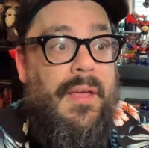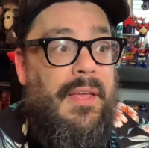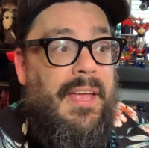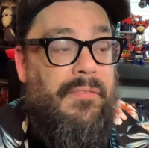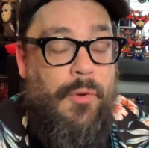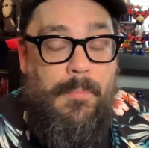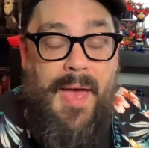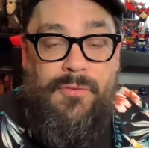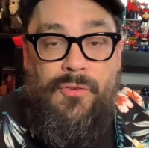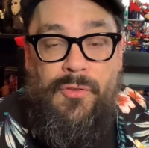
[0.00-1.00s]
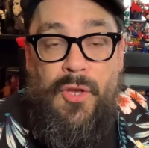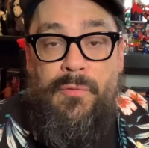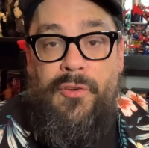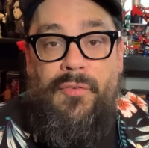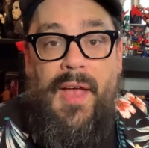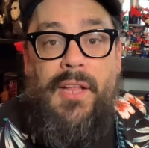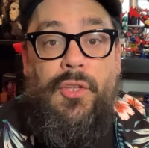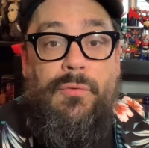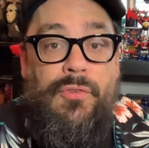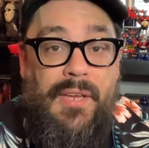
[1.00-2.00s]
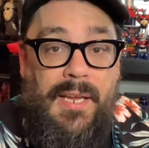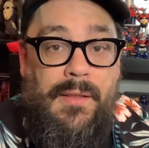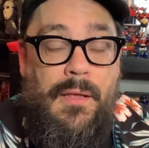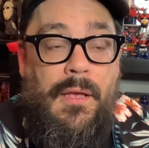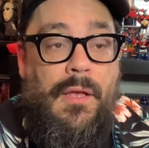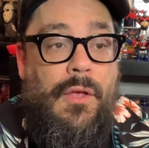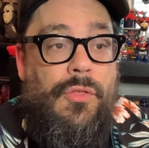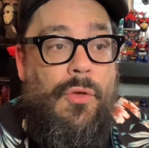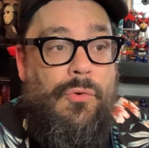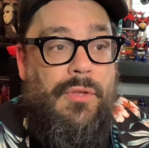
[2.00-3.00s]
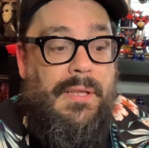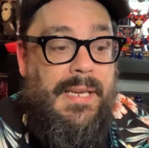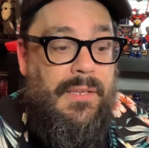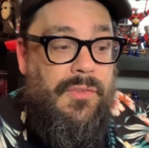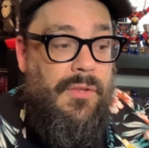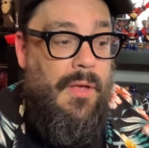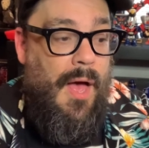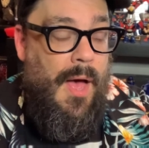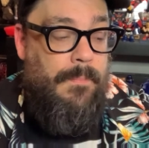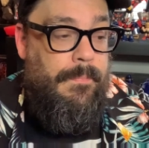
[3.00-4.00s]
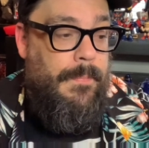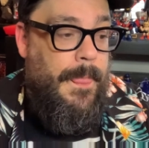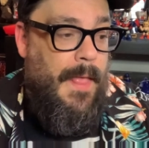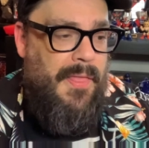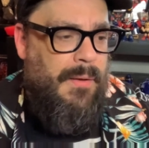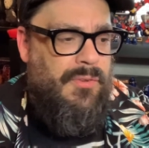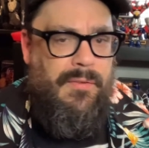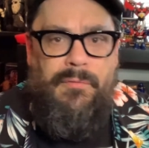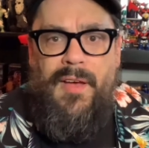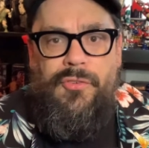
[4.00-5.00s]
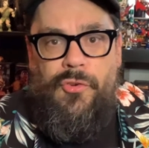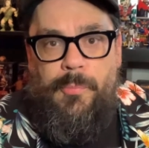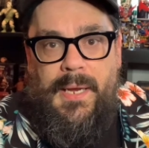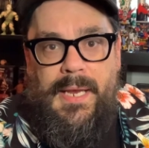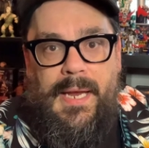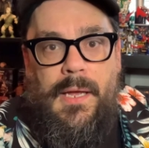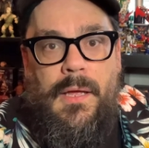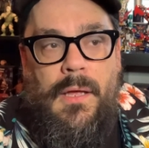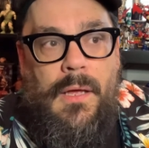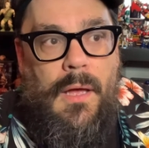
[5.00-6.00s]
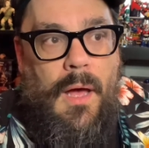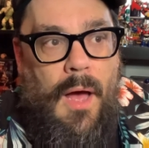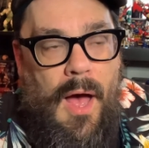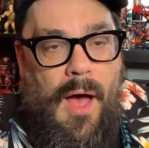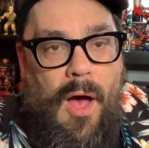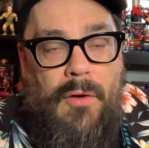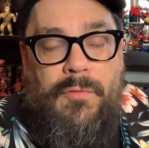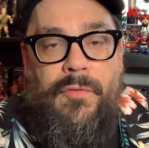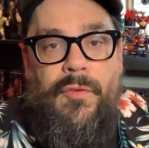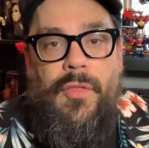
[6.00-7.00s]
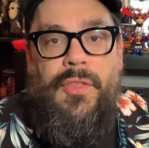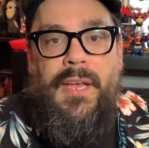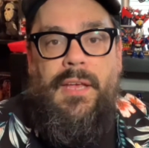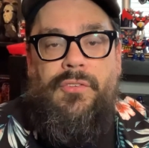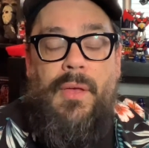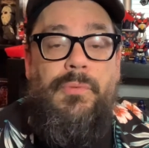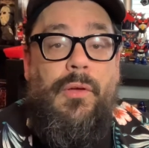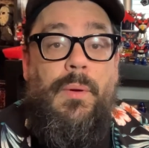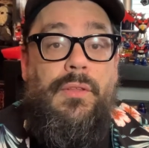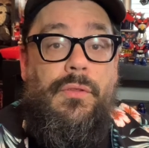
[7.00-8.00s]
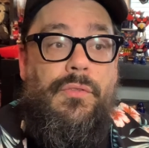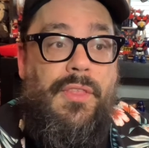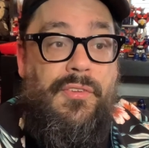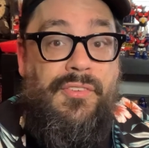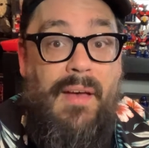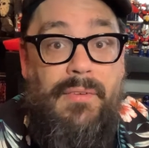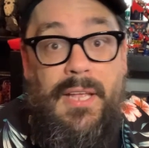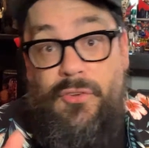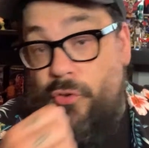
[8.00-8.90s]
if you're a Masters of the Universe fan, you've seen those leaked, I think it was an investors meeting, of the 7-inch